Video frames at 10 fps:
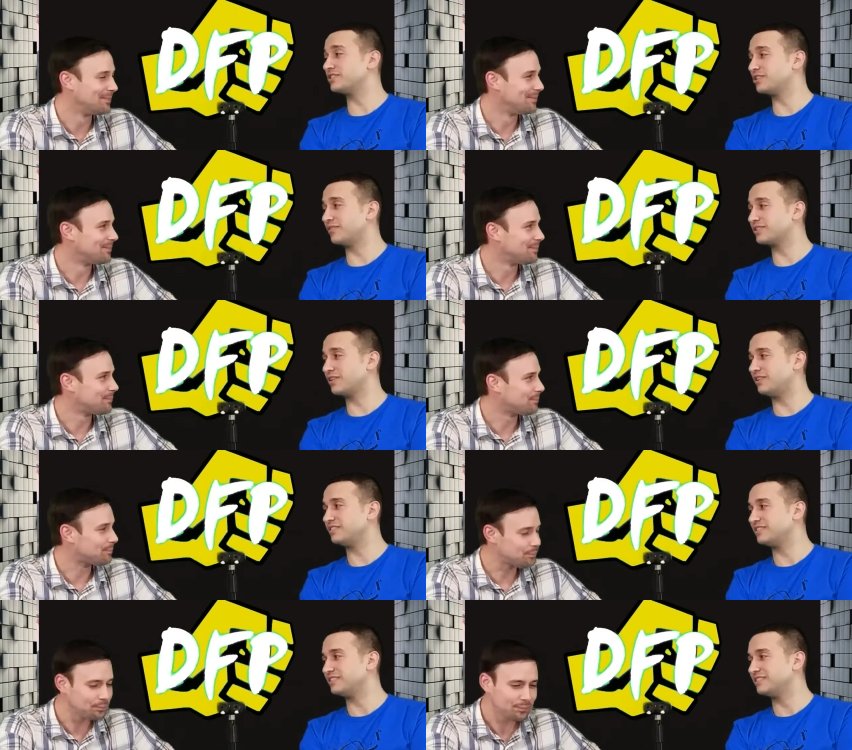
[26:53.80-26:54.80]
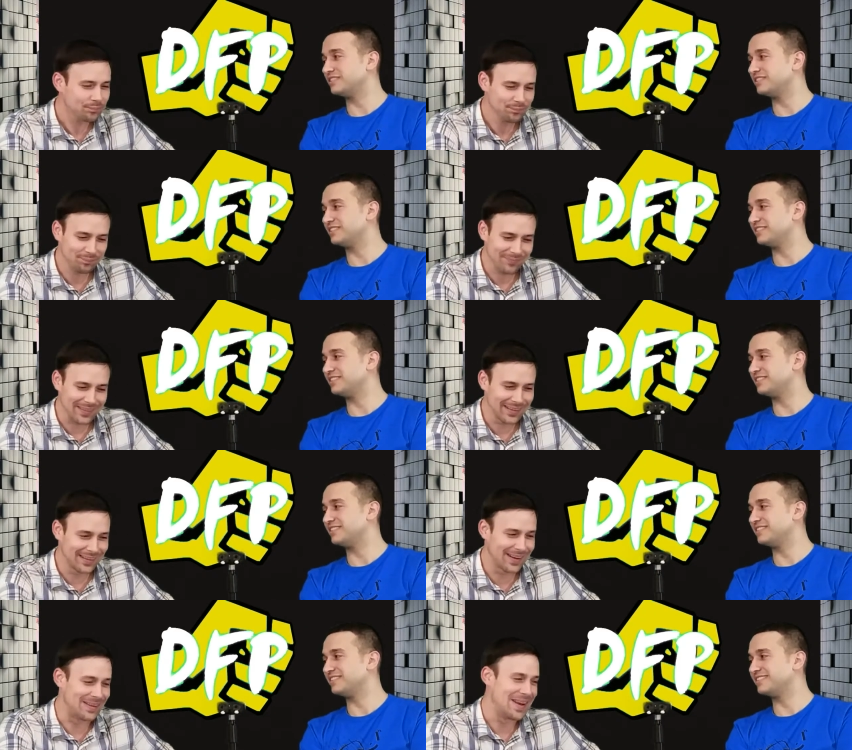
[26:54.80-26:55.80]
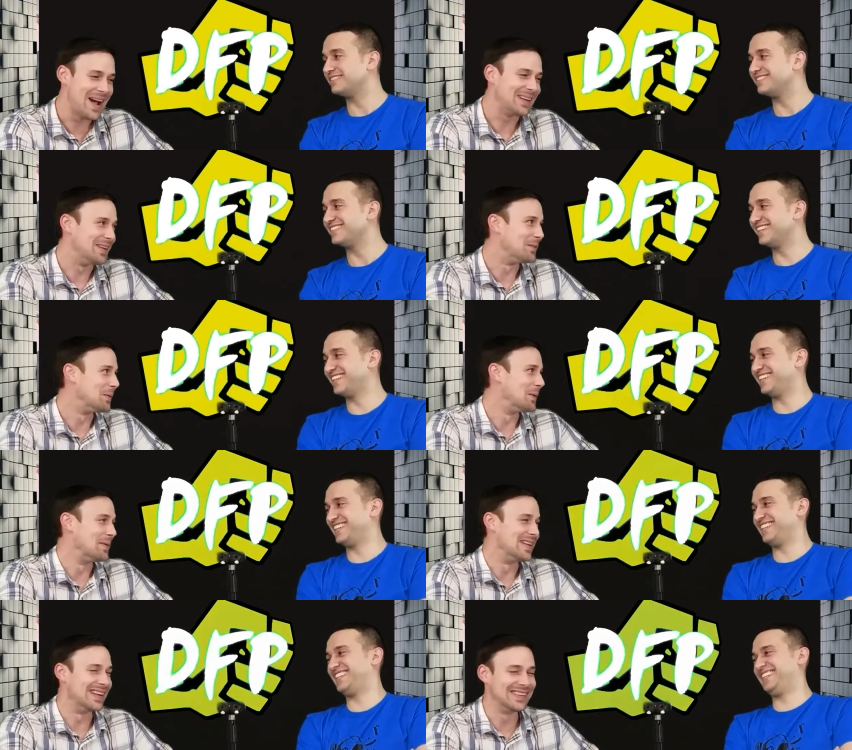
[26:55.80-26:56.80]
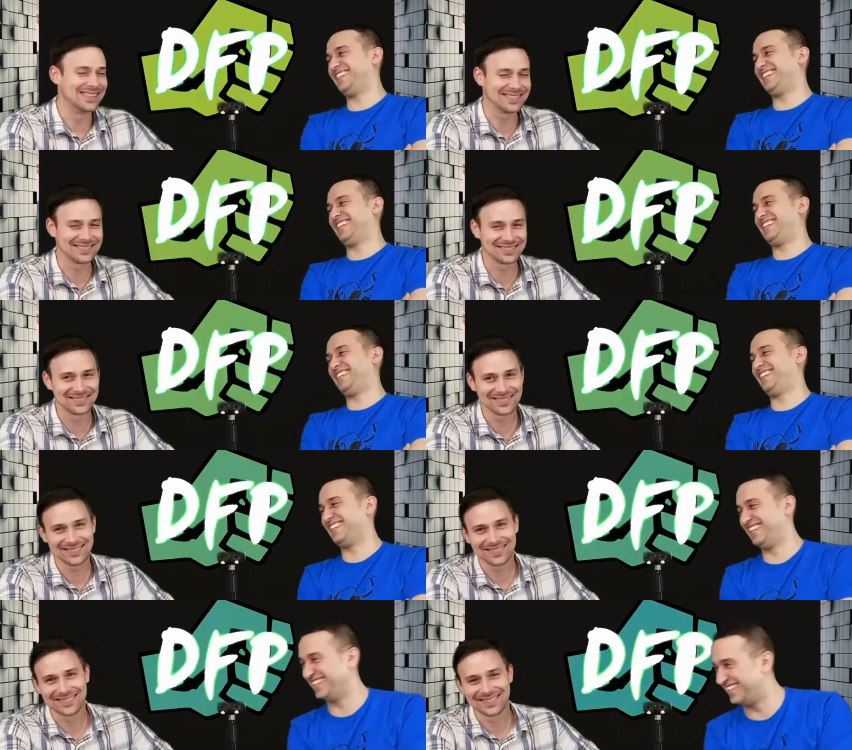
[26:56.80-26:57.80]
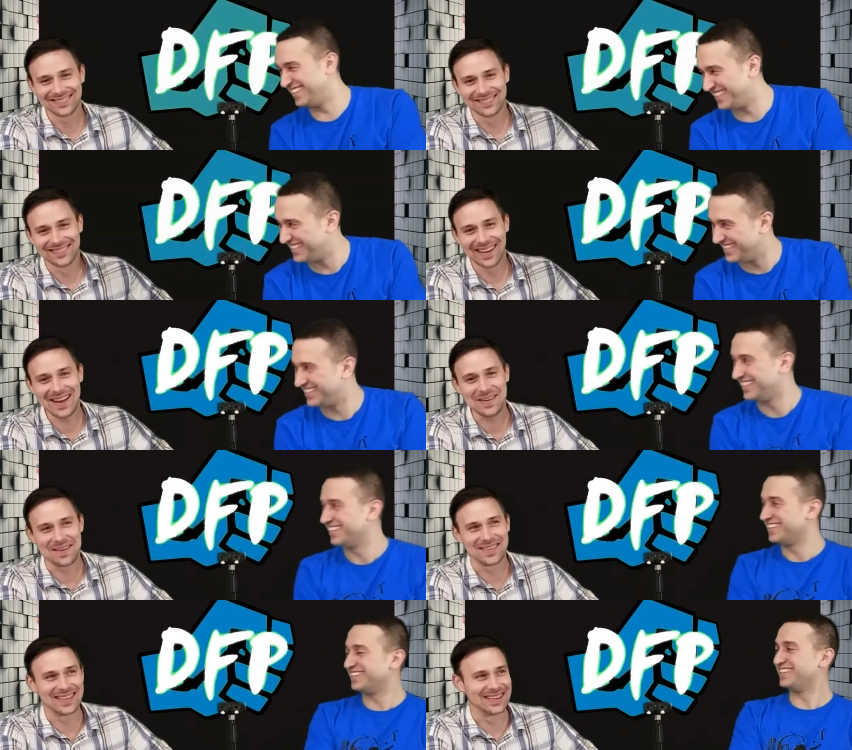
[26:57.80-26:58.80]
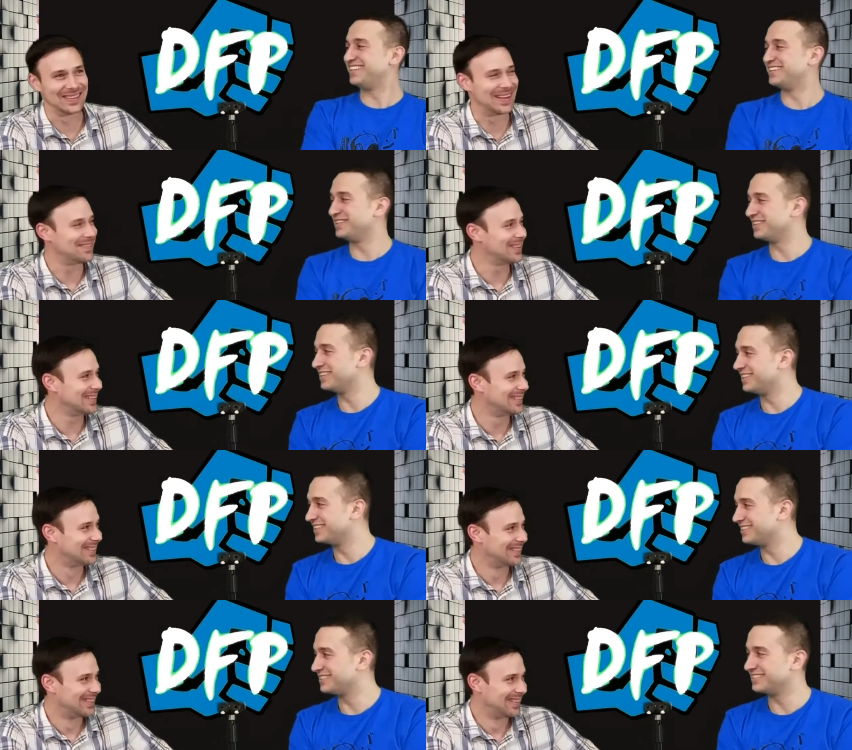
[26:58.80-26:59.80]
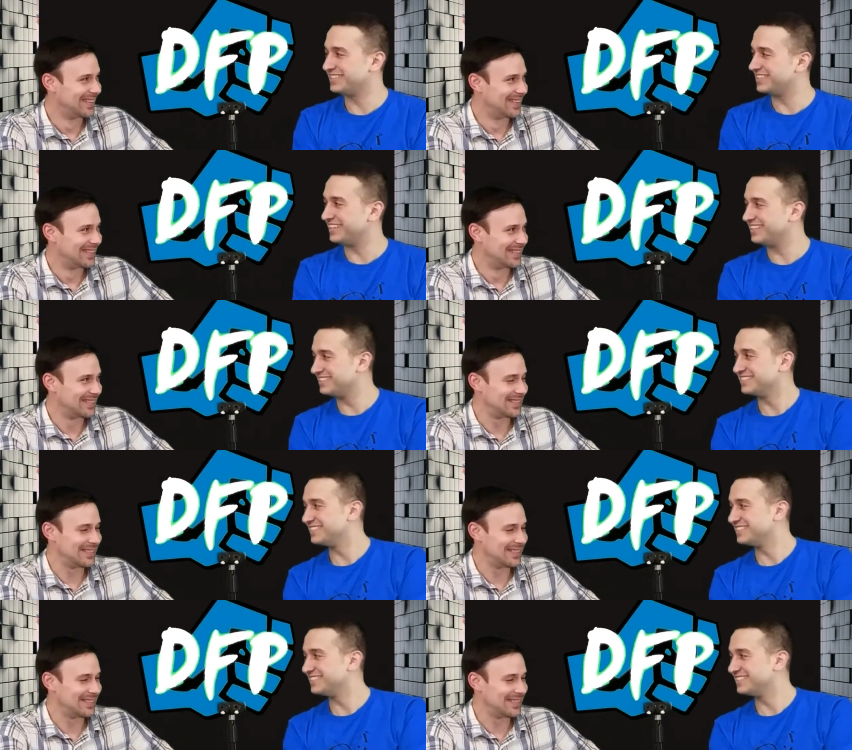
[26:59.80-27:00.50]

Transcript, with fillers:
Speaker 1: the service called?
Speaker 2: Oh, now nah, you've ruined it. I don't have anything clever. Okay.